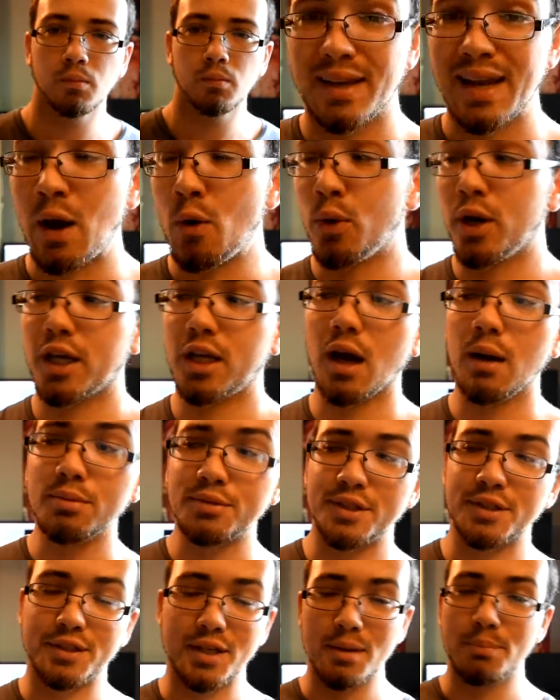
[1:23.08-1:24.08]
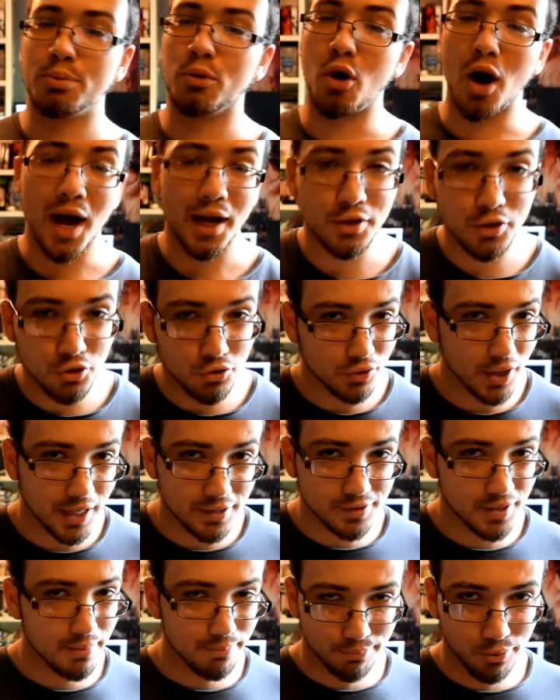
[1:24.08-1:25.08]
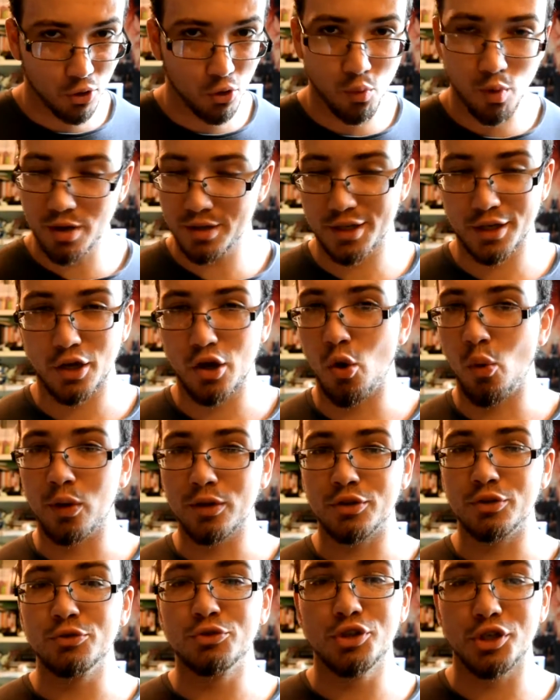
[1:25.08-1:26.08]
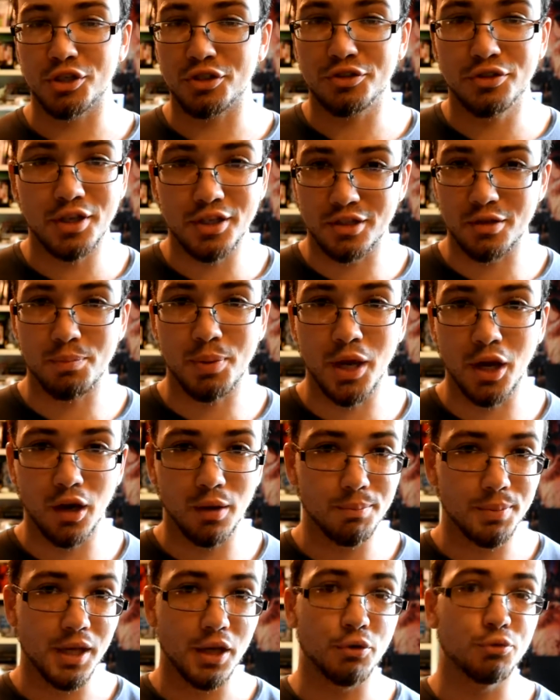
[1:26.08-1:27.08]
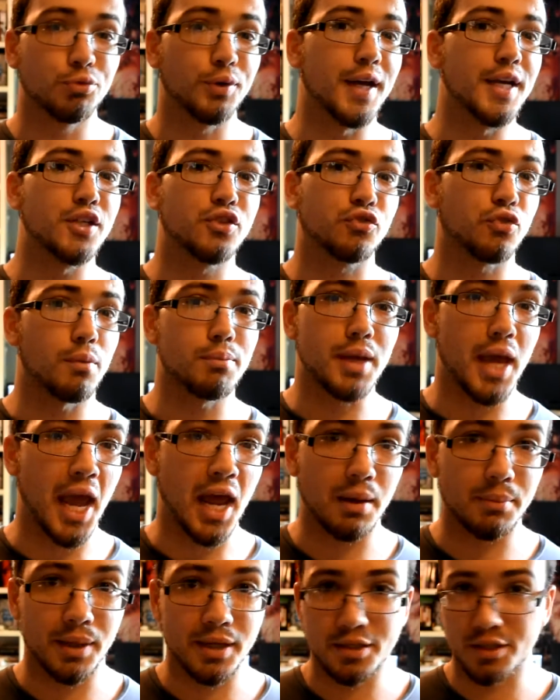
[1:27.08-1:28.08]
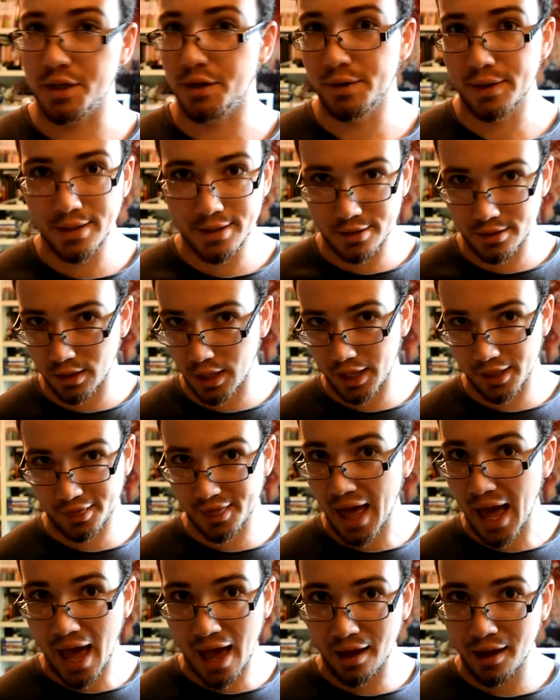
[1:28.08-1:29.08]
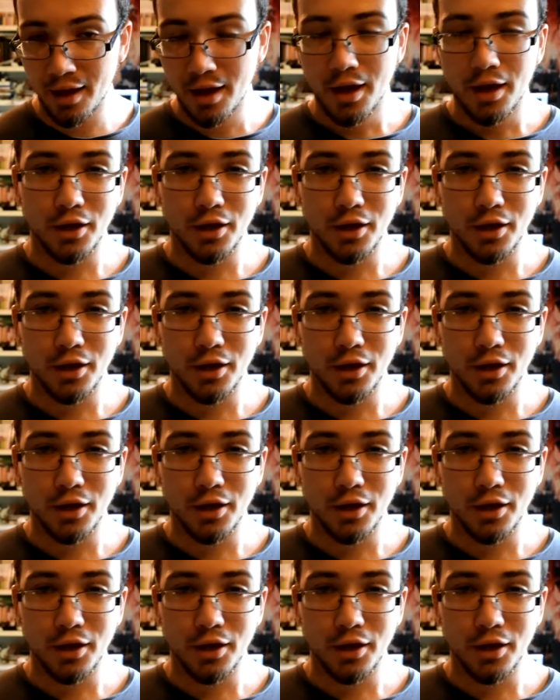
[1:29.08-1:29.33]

Now, when it comes to Dimple, I knew that Dimple wasn't going to just disappear and be erased from the anime series like that.